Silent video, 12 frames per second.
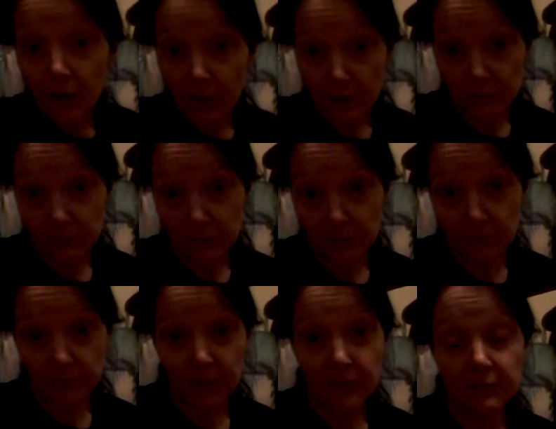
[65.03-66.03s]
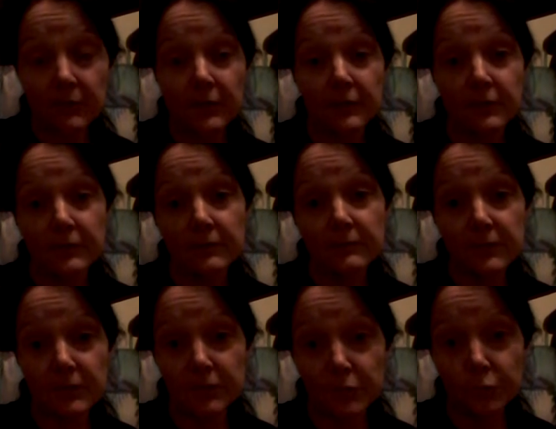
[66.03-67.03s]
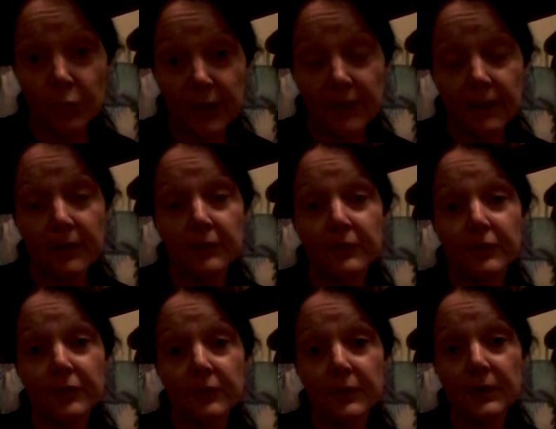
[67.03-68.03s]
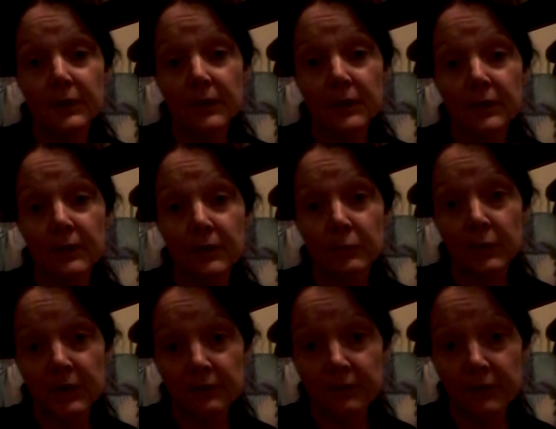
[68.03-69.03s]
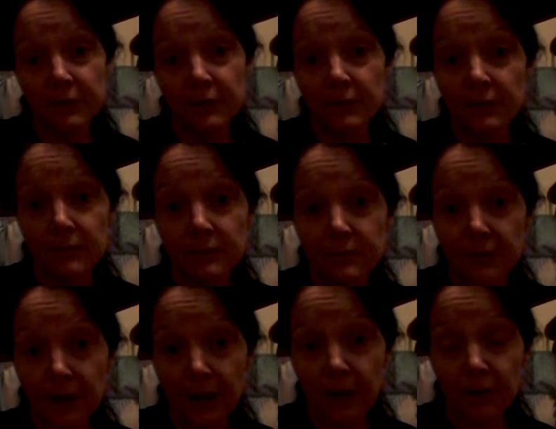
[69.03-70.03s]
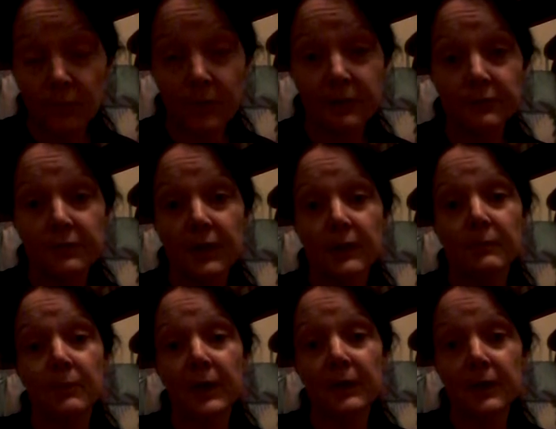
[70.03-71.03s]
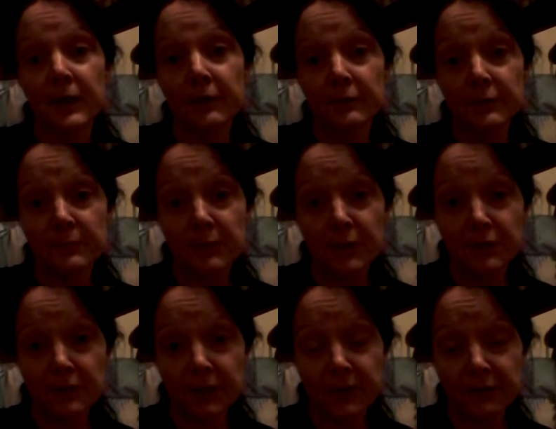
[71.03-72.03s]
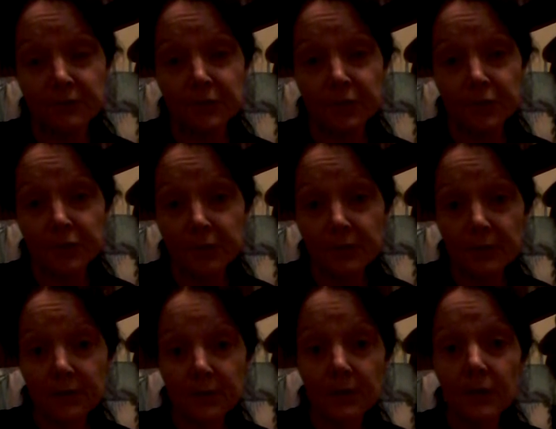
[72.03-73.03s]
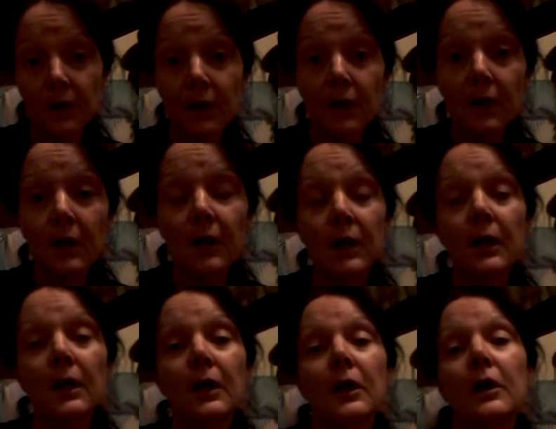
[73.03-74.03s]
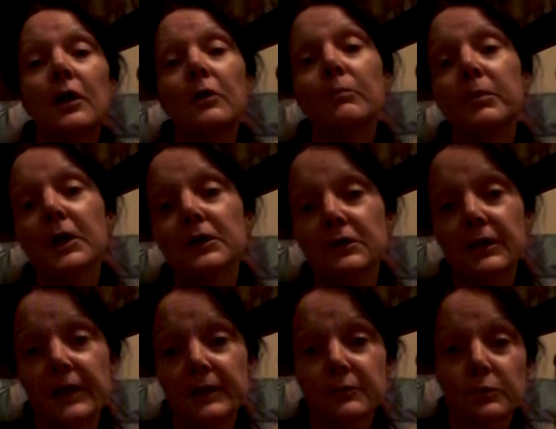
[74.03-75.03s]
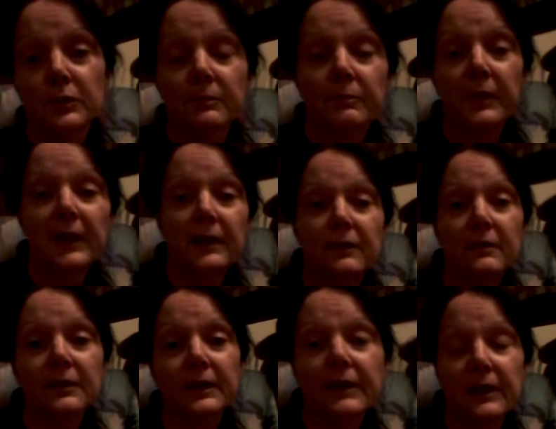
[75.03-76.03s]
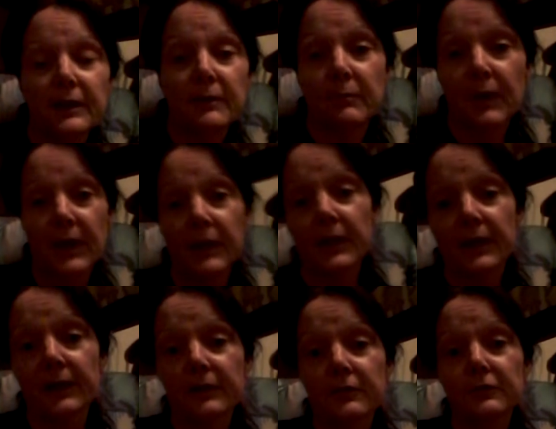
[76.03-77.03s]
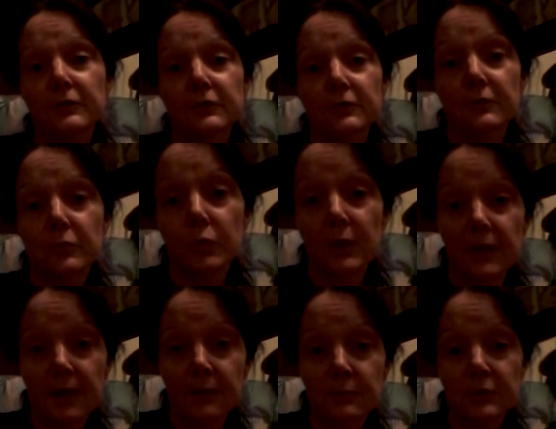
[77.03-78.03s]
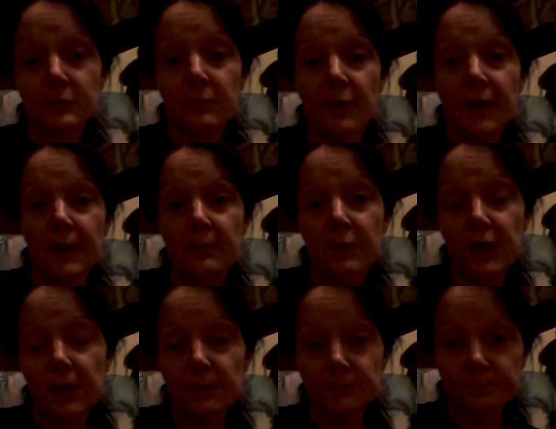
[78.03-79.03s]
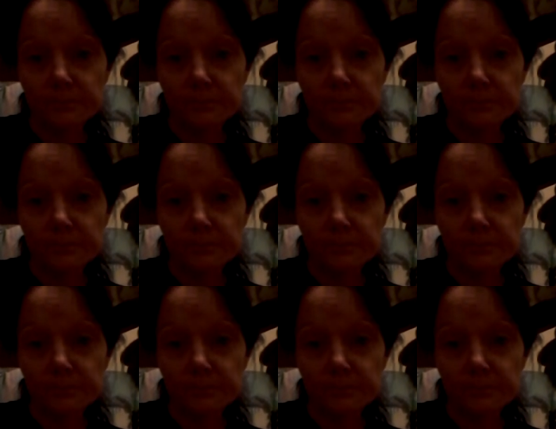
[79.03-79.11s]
A lot of my love went into it. It always does. I always try to make all their birthdays good. Birthdays were a big thing in my house when I was a baby.